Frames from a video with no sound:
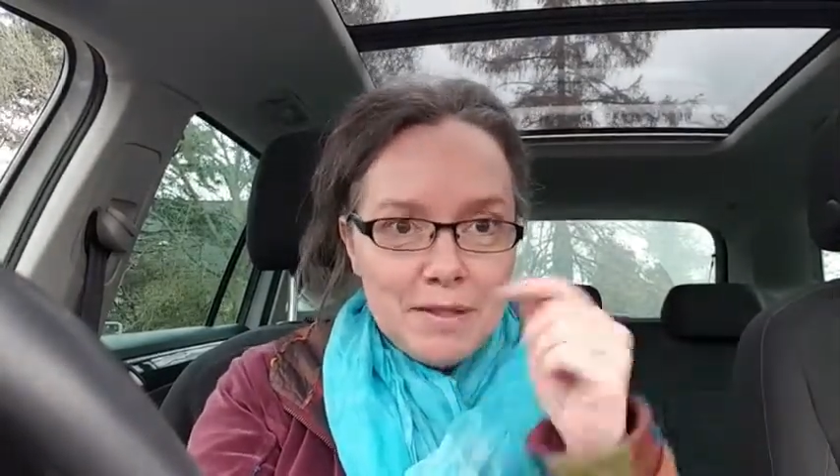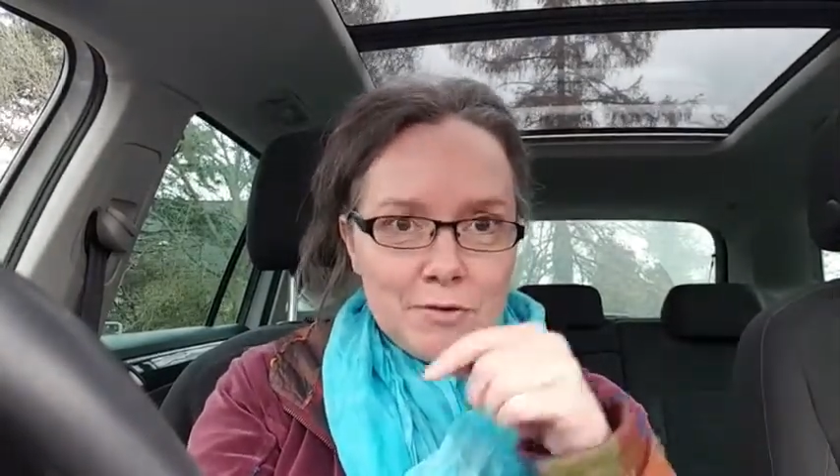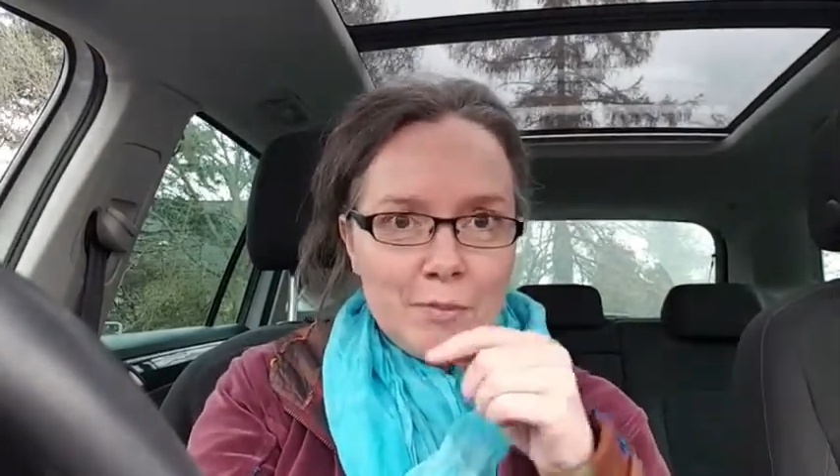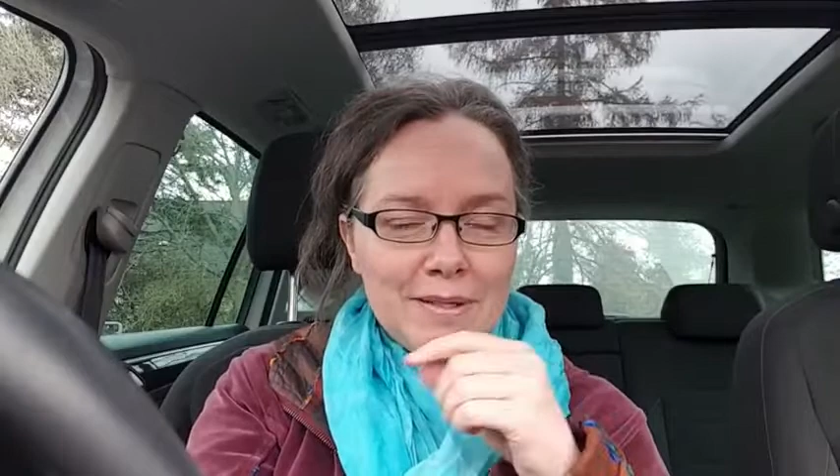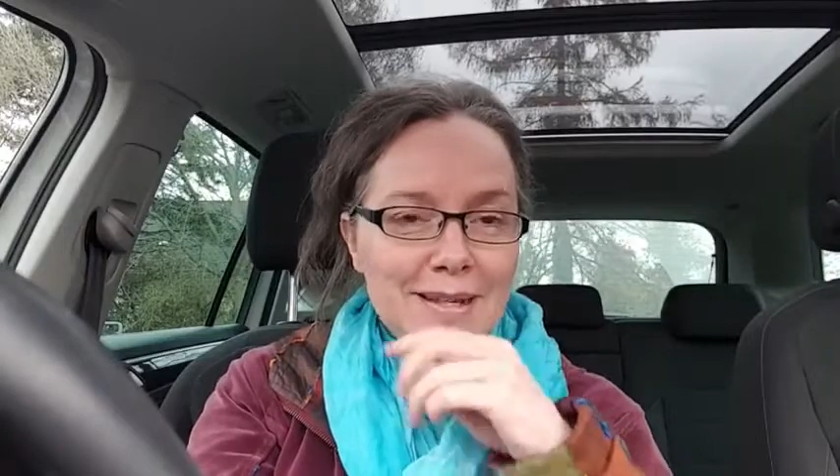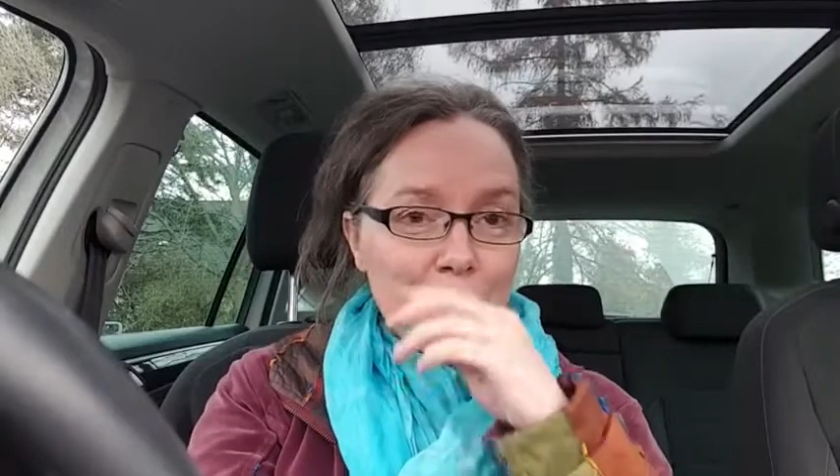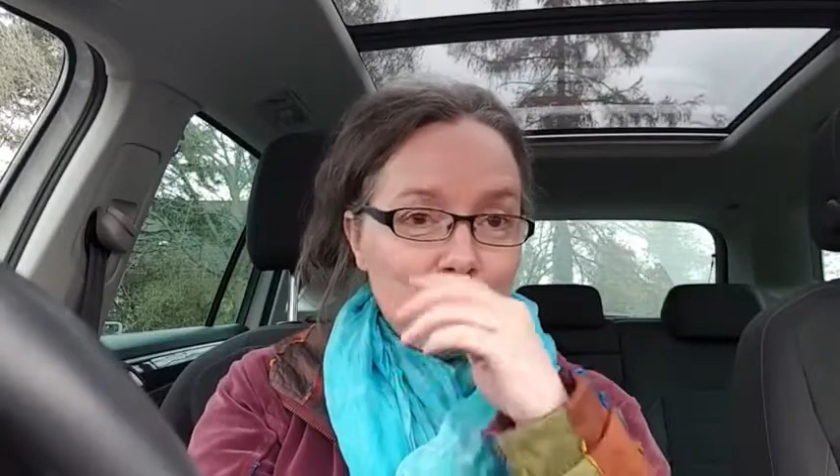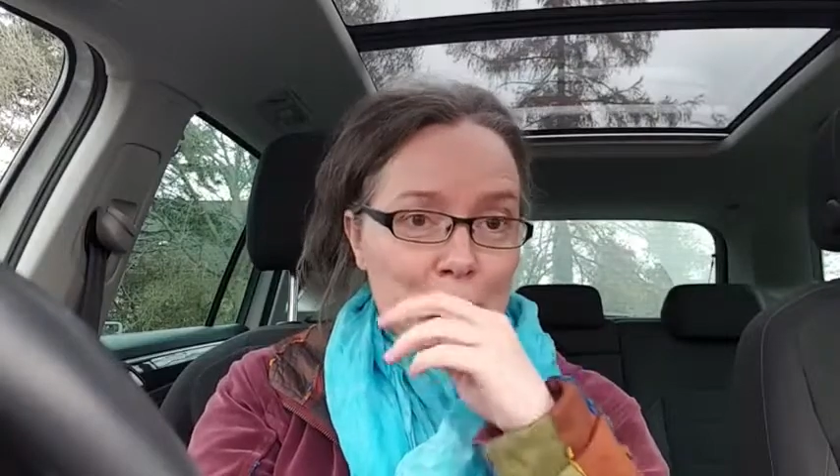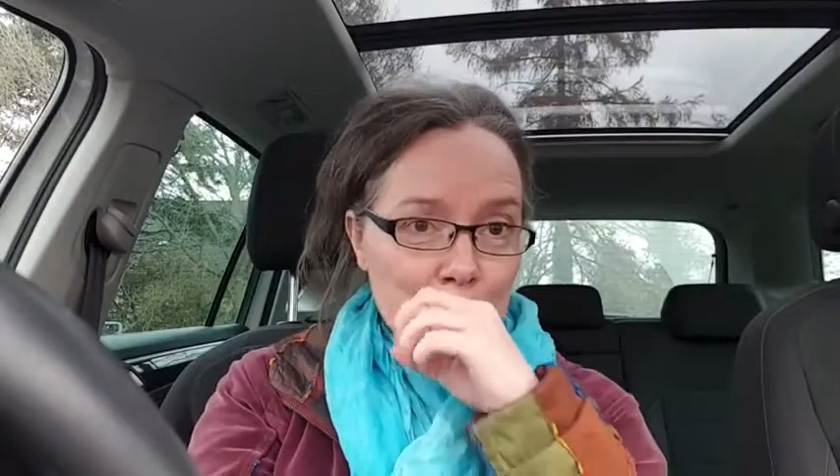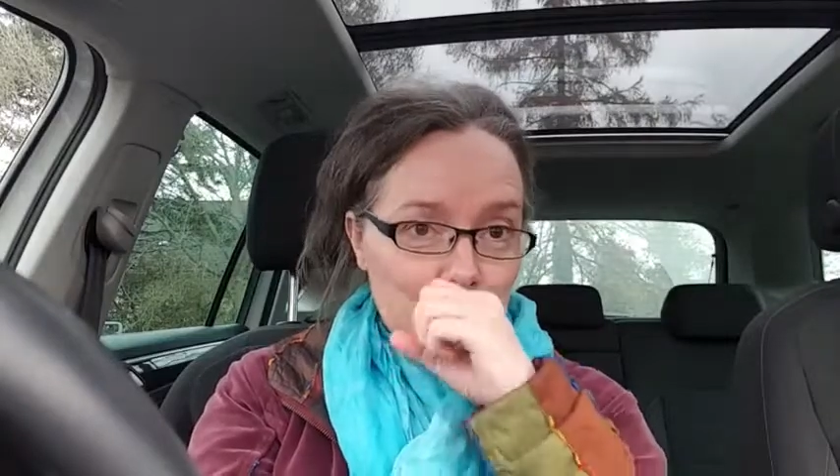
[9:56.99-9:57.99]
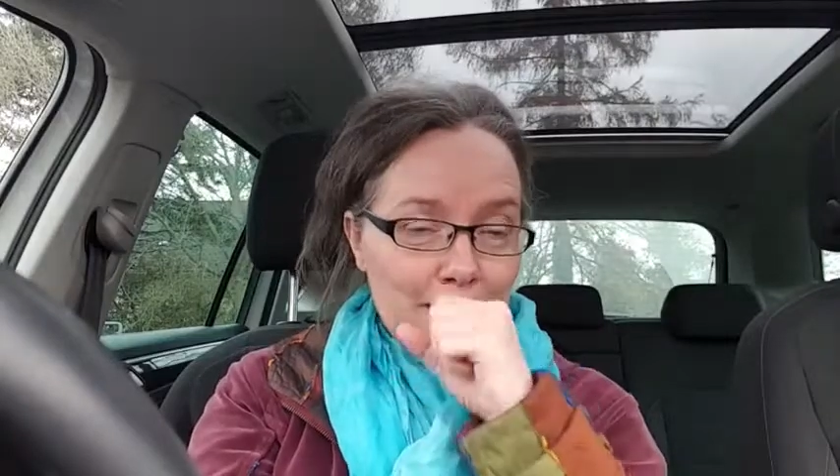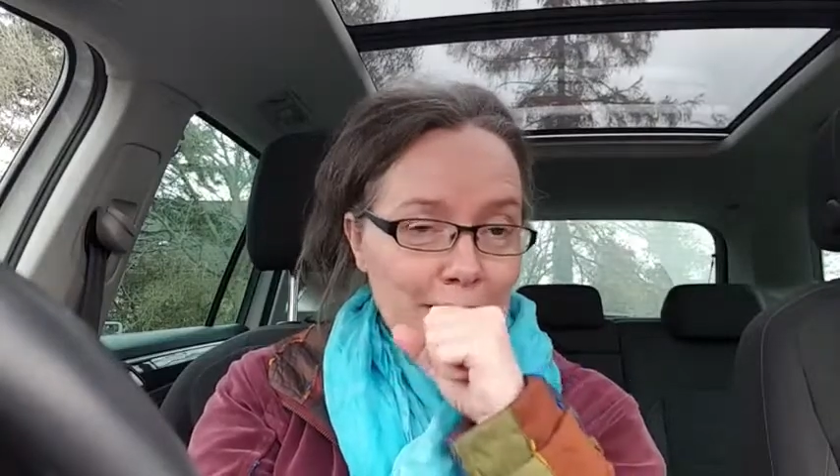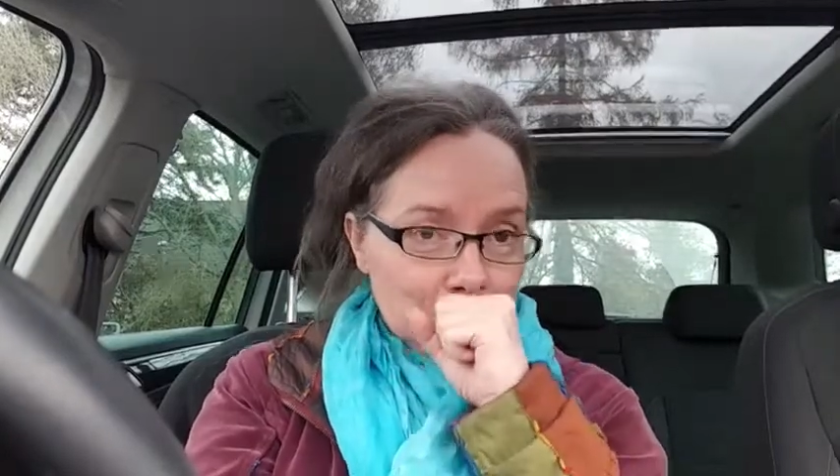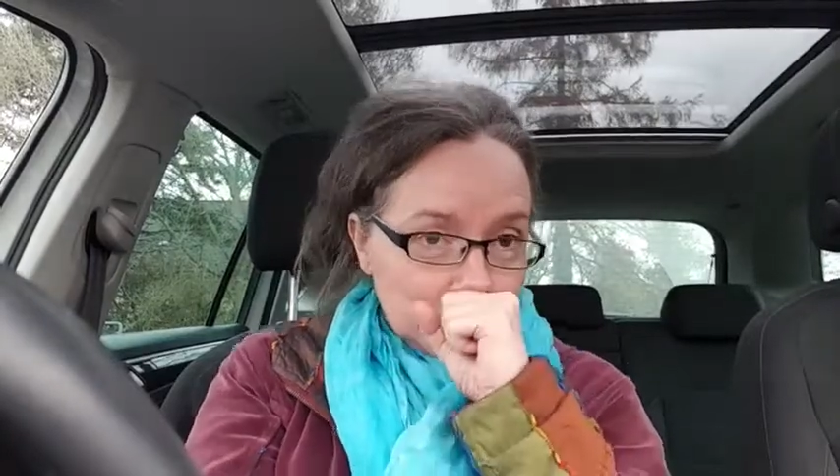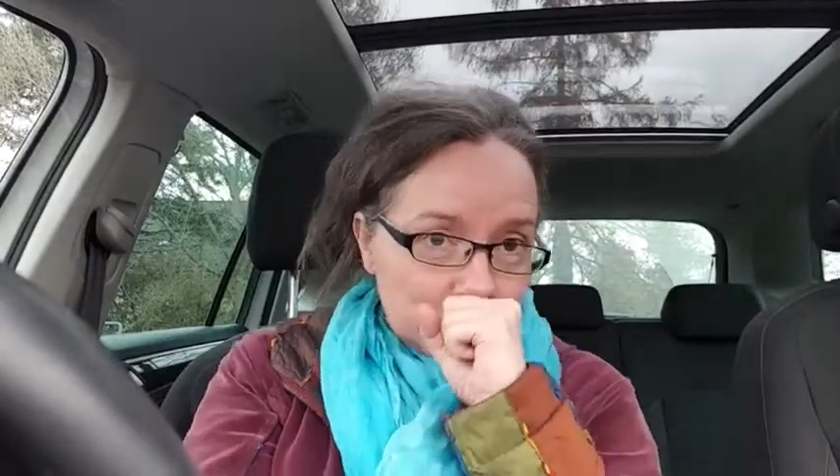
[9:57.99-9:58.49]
drop it down below while I